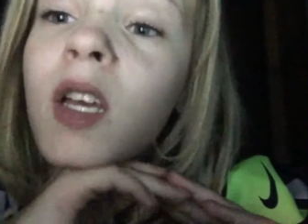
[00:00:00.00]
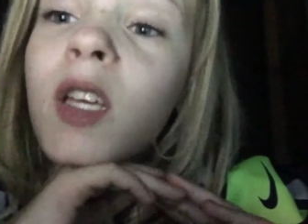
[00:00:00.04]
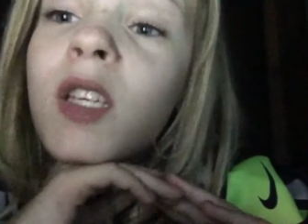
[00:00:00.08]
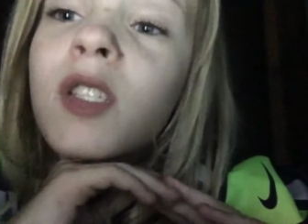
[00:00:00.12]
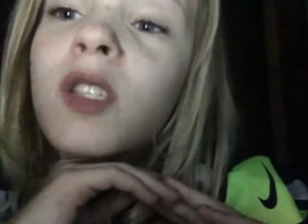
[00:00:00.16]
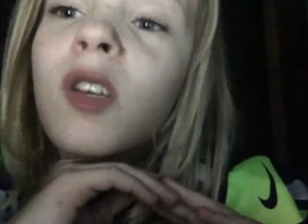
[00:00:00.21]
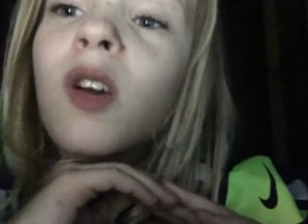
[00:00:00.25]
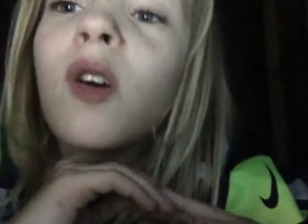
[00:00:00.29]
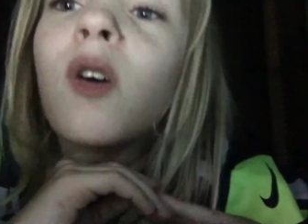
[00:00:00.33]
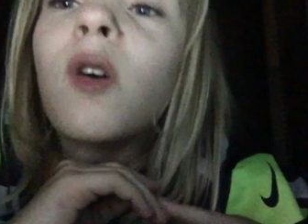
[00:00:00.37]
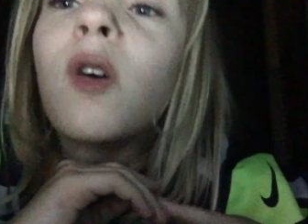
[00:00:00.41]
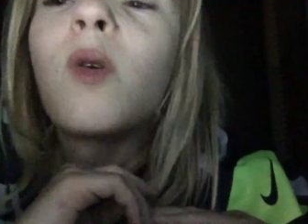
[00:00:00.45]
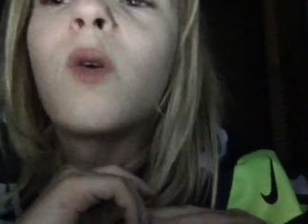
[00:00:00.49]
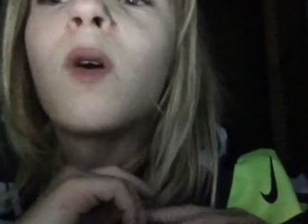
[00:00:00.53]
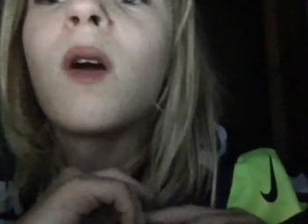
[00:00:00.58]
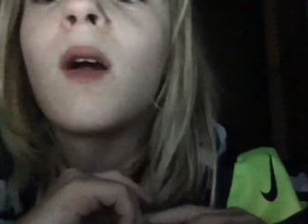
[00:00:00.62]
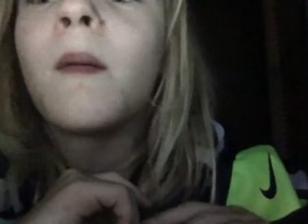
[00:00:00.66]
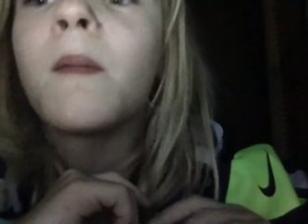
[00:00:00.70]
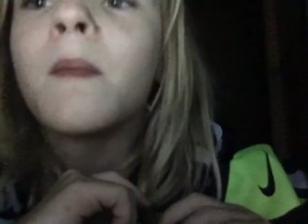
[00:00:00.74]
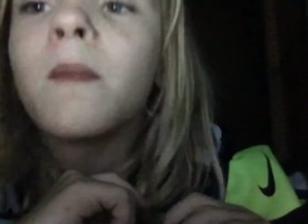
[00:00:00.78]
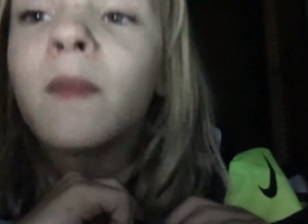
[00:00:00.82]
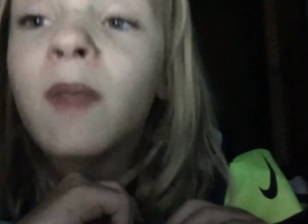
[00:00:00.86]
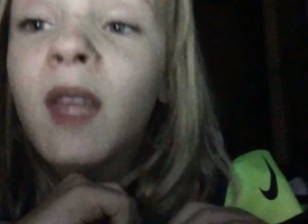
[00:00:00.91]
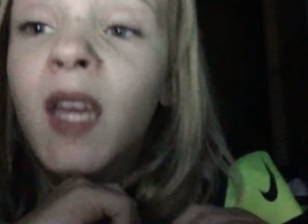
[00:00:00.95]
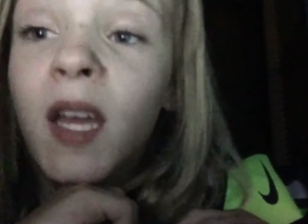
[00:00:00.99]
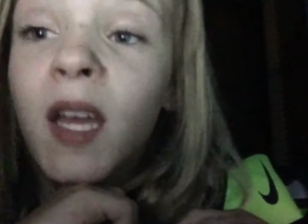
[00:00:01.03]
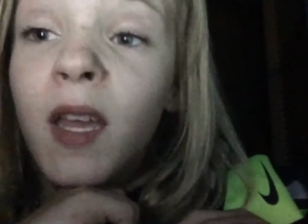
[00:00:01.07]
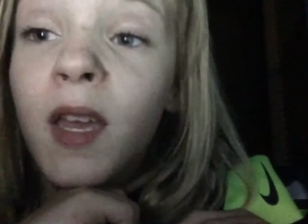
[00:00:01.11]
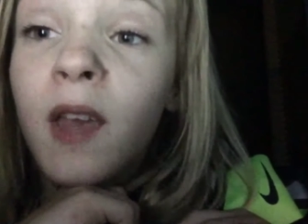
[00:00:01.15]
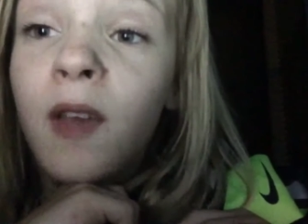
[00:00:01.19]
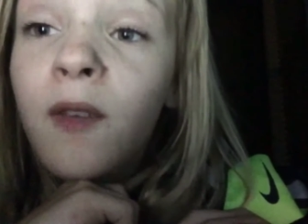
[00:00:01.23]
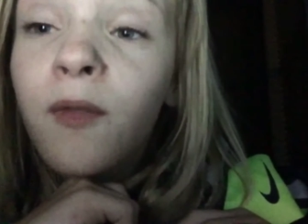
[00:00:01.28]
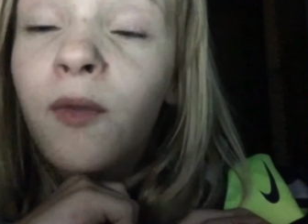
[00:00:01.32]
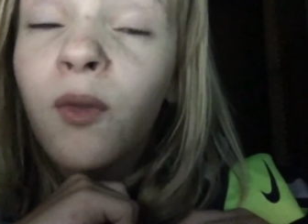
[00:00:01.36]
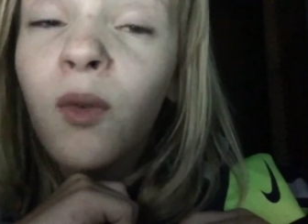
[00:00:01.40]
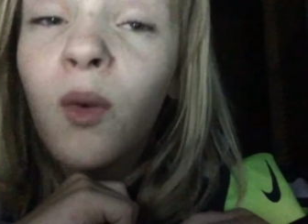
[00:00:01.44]
So
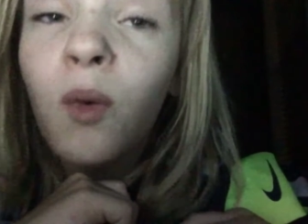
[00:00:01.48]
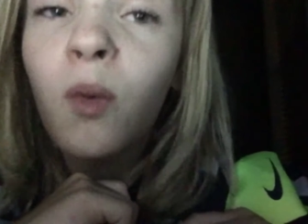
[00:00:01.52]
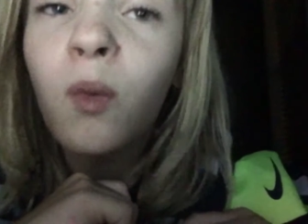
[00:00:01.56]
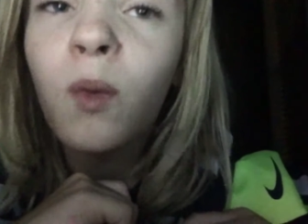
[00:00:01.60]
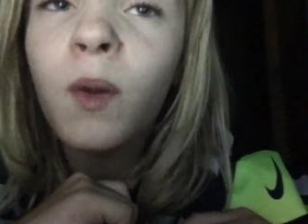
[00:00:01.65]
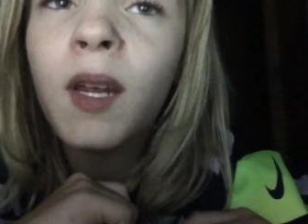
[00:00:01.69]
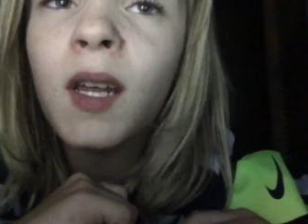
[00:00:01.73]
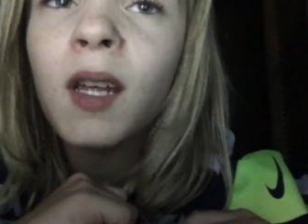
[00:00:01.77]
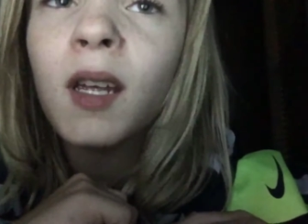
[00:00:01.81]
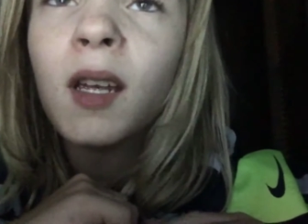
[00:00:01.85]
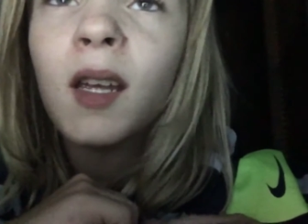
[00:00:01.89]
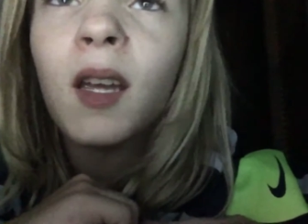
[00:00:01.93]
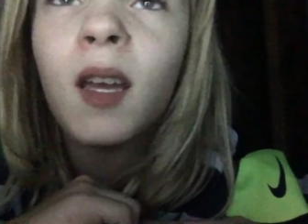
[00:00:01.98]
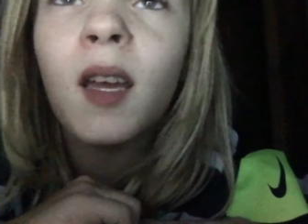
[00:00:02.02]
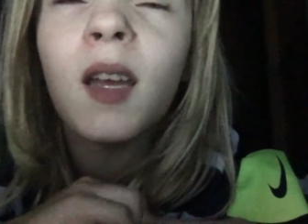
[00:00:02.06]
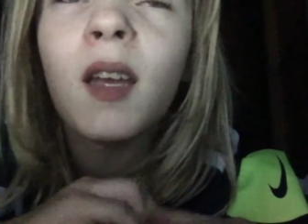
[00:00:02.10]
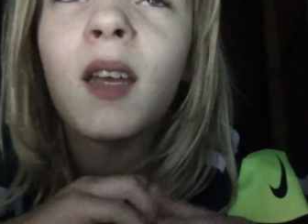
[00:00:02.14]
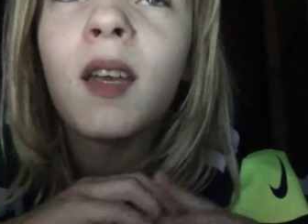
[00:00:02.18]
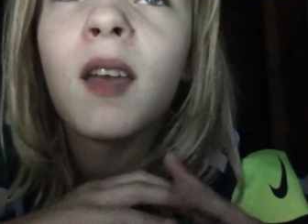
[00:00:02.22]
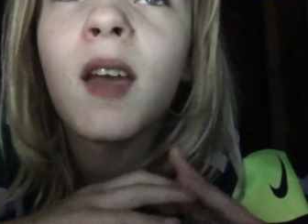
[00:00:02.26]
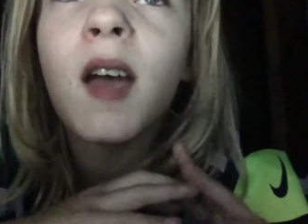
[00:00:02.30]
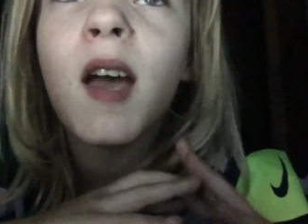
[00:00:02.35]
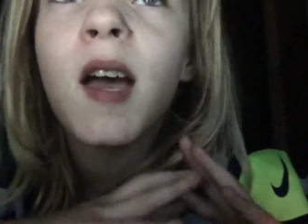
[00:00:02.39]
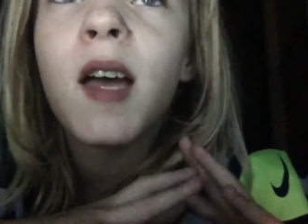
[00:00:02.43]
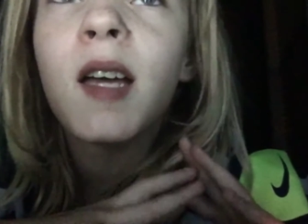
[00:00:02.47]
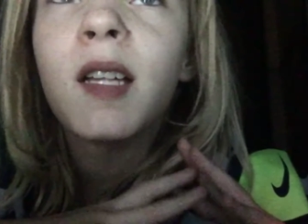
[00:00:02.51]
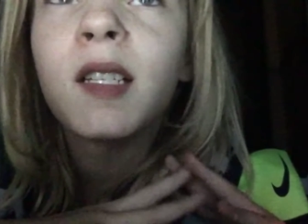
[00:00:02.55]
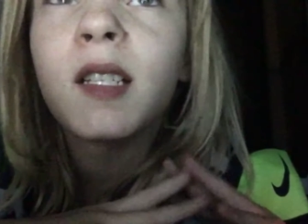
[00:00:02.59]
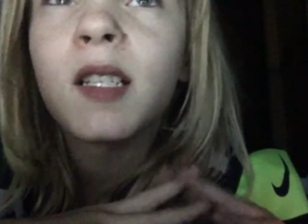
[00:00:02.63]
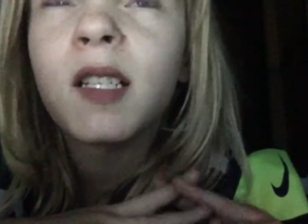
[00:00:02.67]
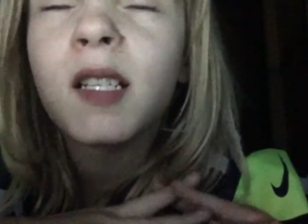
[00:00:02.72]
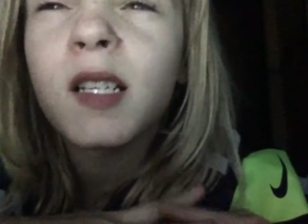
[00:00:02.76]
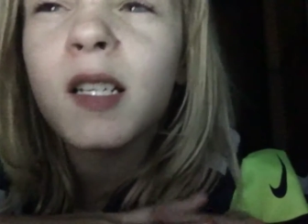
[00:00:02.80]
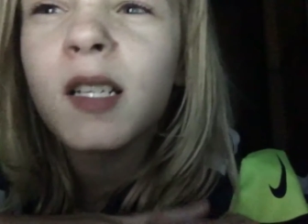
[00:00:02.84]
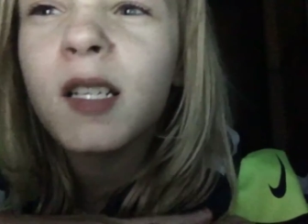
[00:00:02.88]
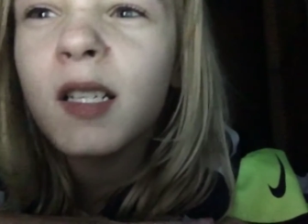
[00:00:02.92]
if we get,
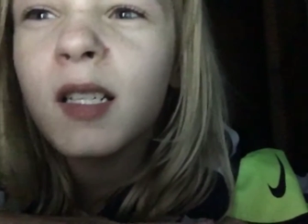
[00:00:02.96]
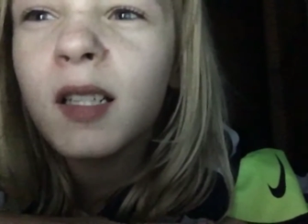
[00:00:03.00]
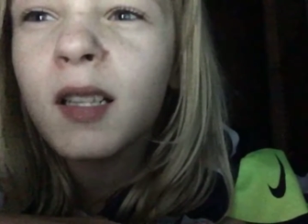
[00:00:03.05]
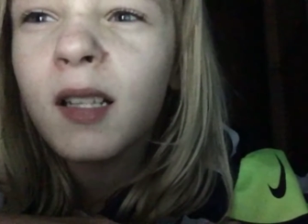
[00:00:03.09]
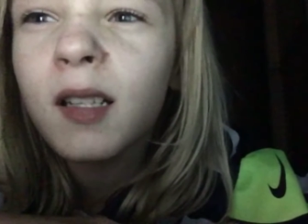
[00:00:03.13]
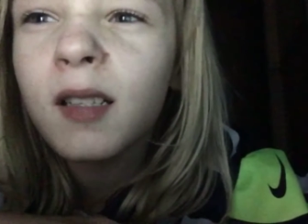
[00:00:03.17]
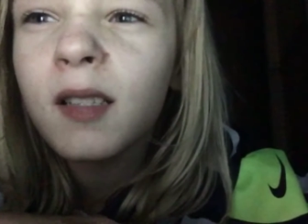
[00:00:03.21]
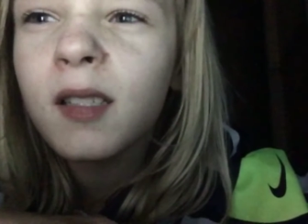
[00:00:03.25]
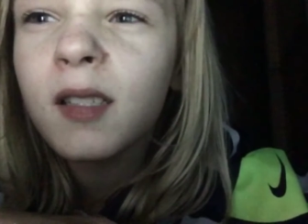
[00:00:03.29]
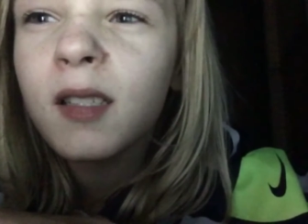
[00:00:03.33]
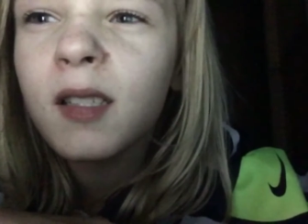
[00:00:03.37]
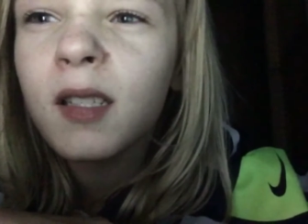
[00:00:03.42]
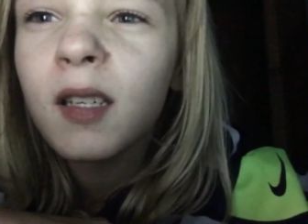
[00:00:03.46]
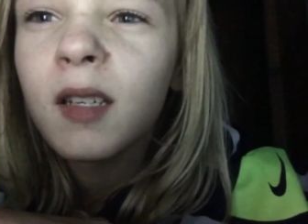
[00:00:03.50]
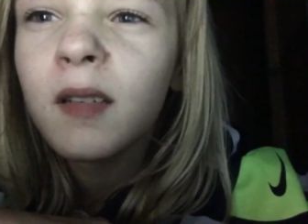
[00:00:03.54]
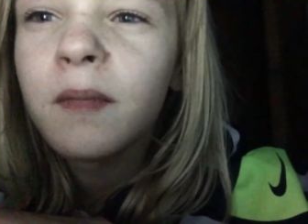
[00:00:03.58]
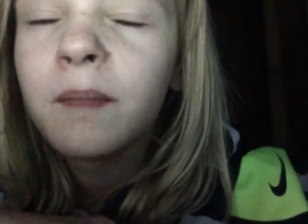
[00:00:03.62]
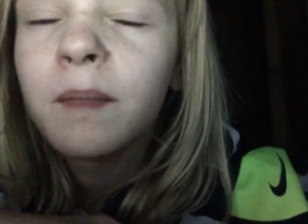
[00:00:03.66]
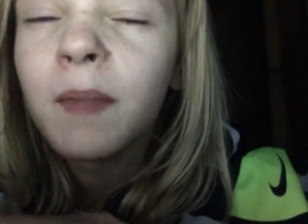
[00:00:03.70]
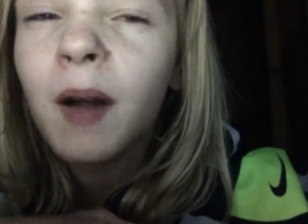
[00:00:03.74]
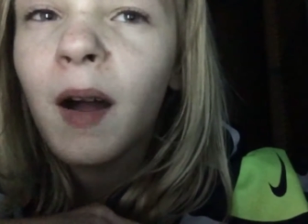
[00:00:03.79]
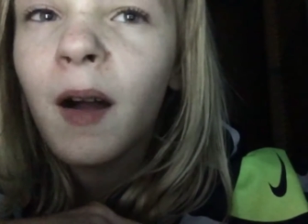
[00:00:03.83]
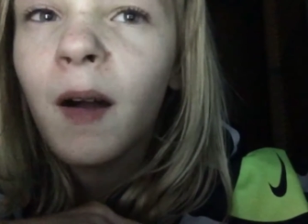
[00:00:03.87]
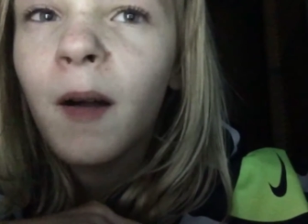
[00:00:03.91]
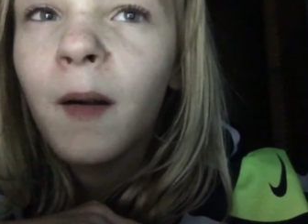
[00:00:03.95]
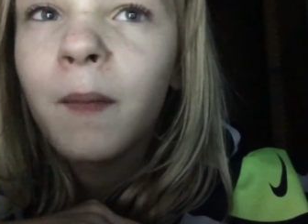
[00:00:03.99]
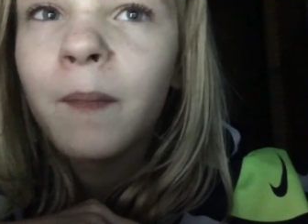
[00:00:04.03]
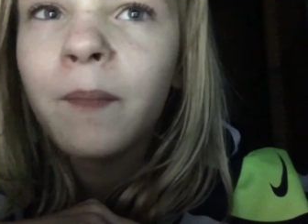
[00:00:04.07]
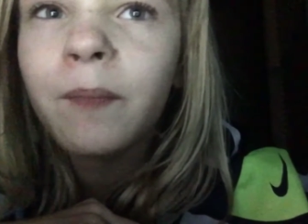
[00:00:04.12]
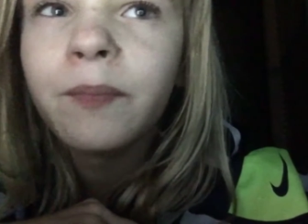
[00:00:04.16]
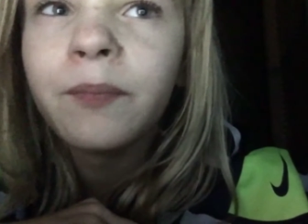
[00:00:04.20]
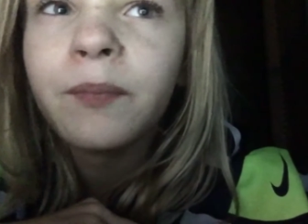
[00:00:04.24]
let's see, about